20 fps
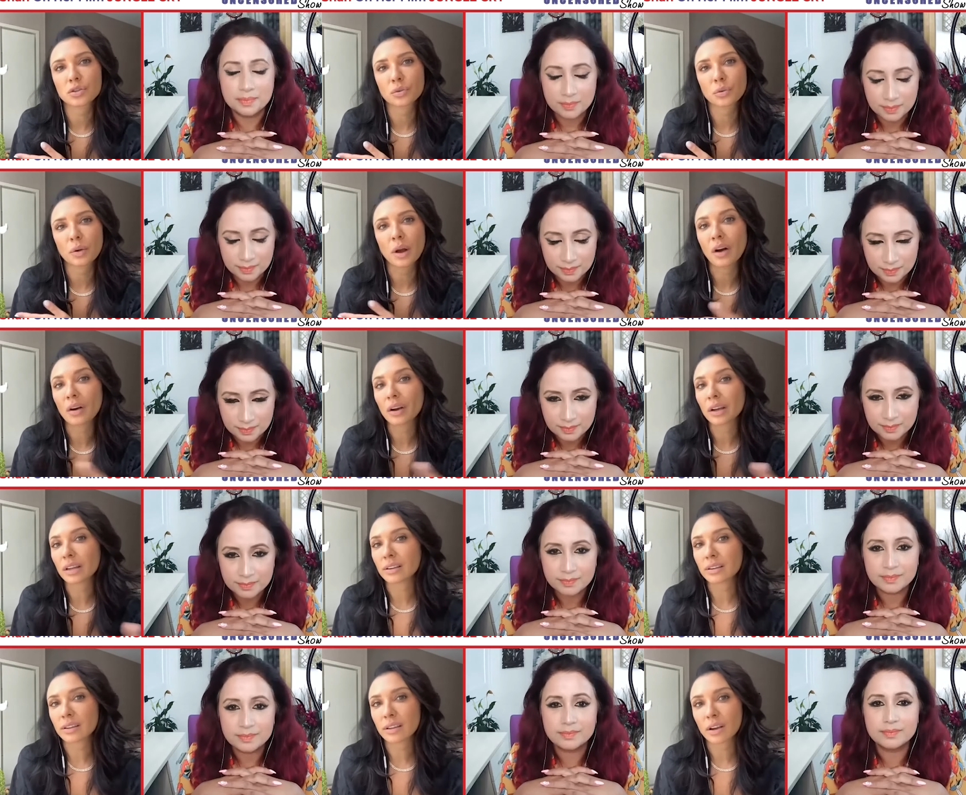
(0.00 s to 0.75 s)
Speaker 1: throughout
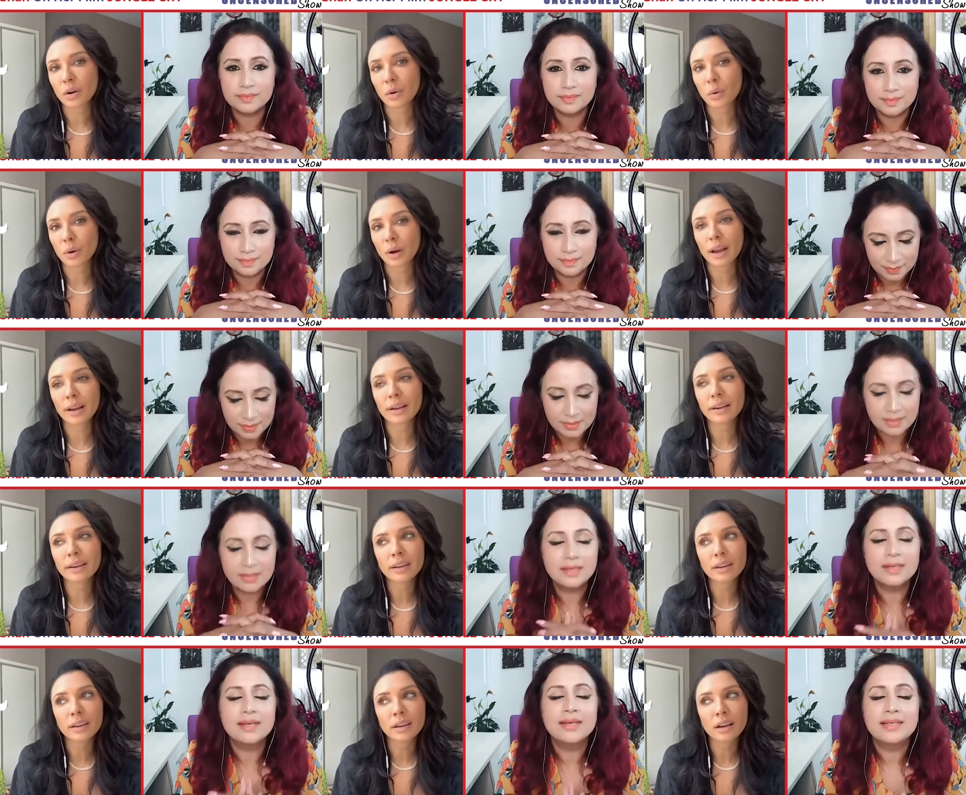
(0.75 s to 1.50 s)
India or
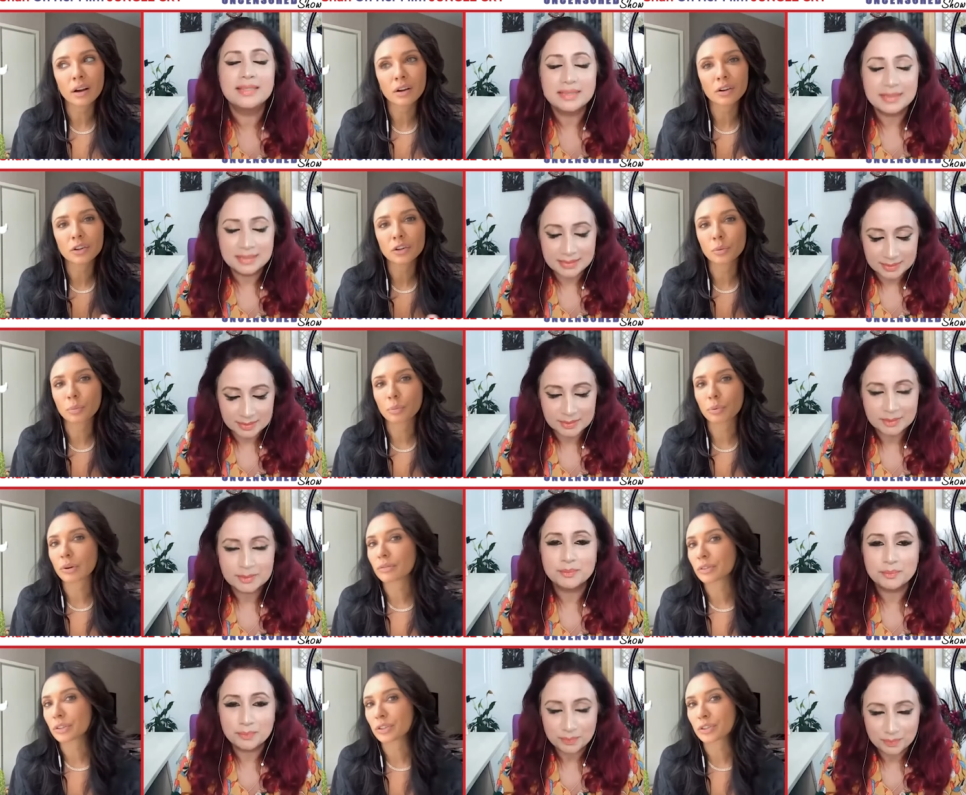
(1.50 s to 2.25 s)
any
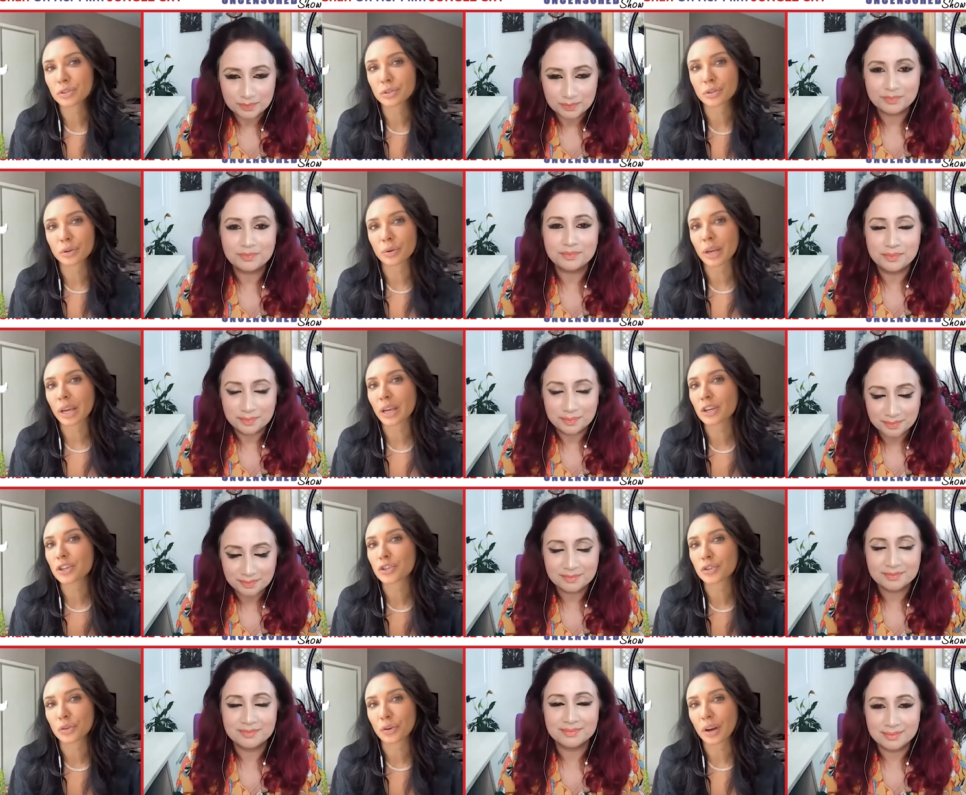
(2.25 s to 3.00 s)
underprivileged
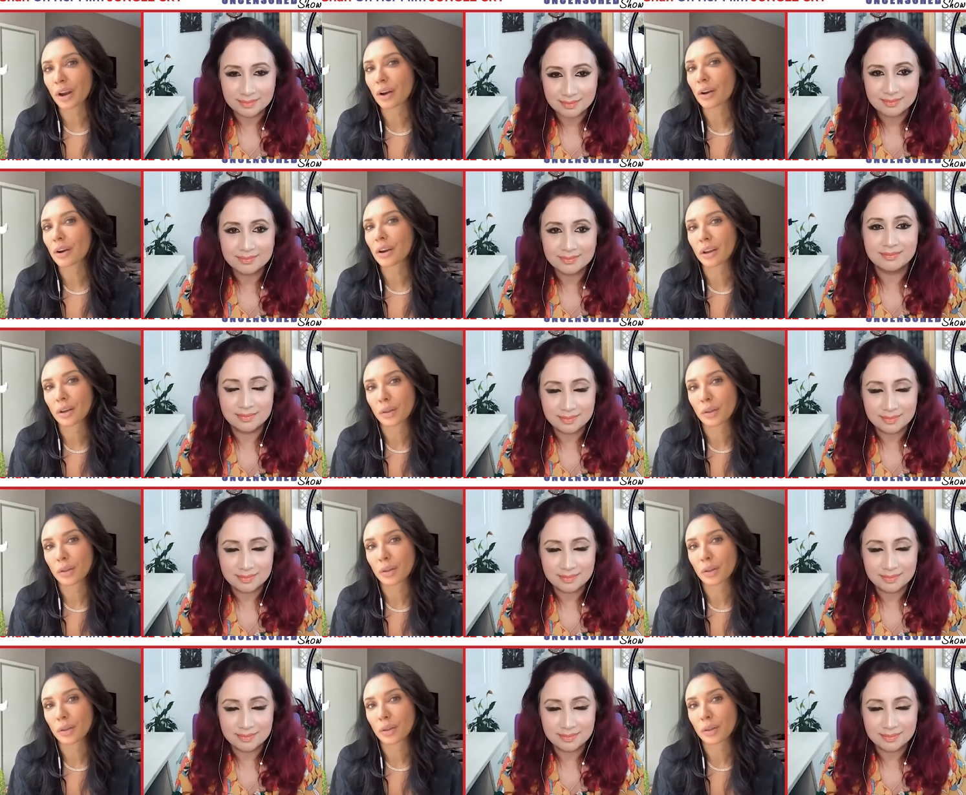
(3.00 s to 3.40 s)
location or area